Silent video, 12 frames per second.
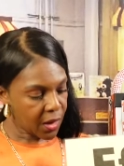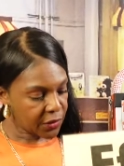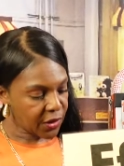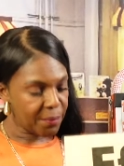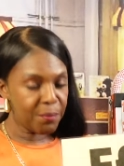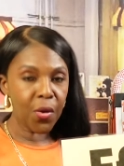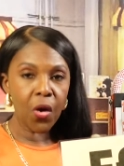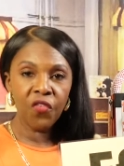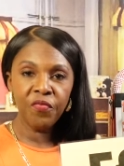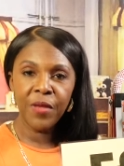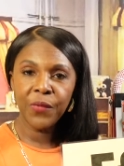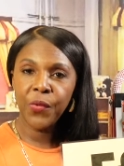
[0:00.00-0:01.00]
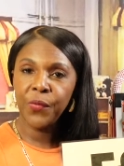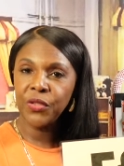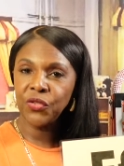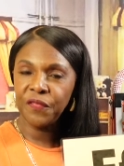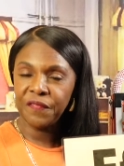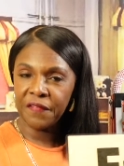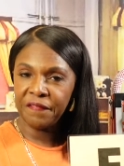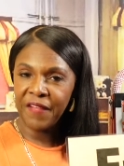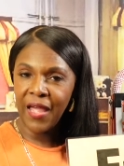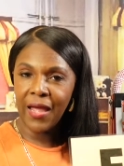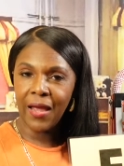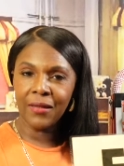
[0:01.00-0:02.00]
The movement we will do for
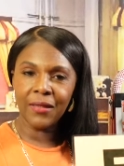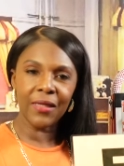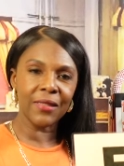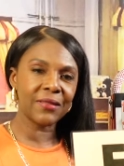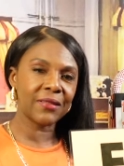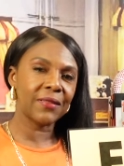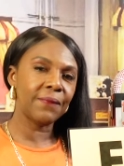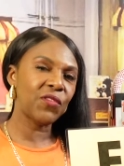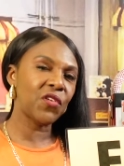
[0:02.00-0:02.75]
fan is